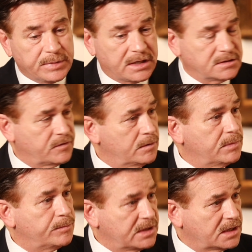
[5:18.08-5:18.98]
because of him,
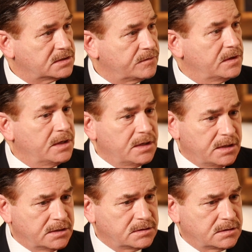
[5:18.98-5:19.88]
but because of
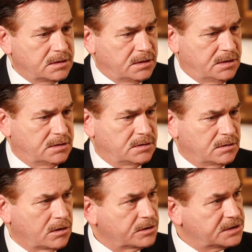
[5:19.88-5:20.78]
his
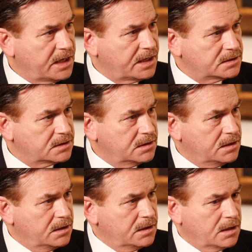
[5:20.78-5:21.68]
largesse,
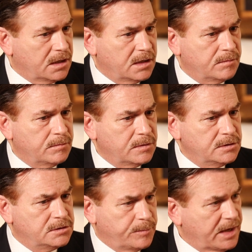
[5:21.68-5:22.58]

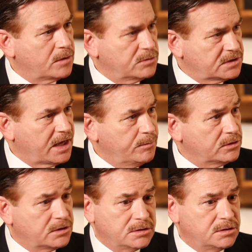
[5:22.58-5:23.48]
Japan was
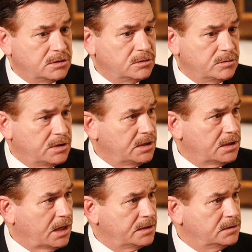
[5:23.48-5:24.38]
able to do
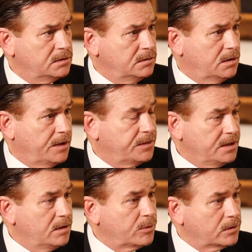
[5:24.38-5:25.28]
the
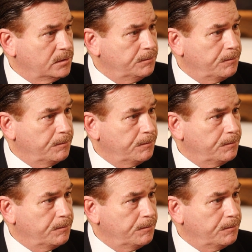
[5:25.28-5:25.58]
unthinkable.